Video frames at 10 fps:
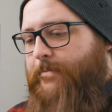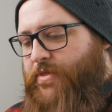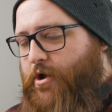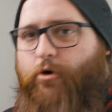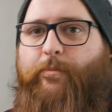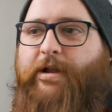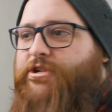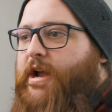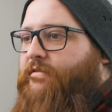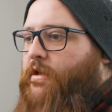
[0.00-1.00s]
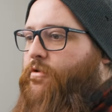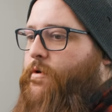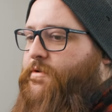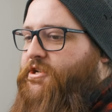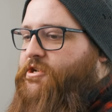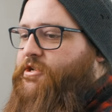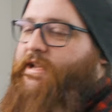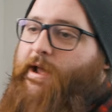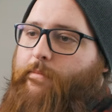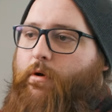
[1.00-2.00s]
The opening shot of the other one, which is just
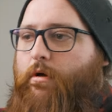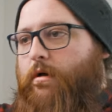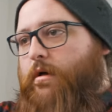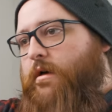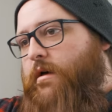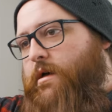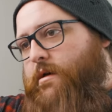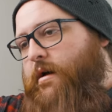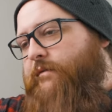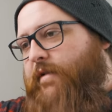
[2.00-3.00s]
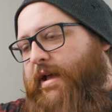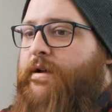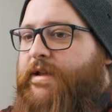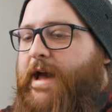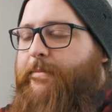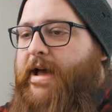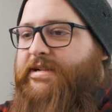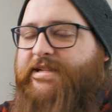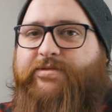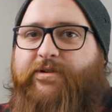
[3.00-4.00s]
like a boo of like a
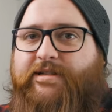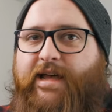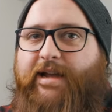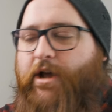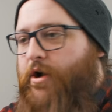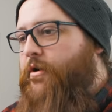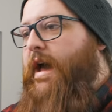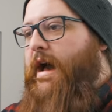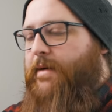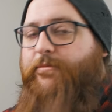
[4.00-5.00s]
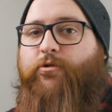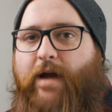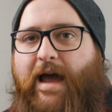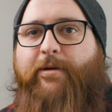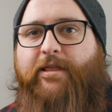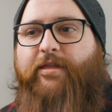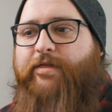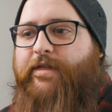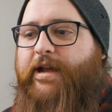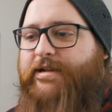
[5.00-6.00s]
Chemex. This one's like, oh yeah, I'm grabbing the
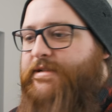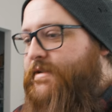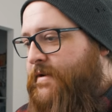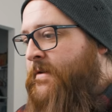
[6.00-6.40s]
things.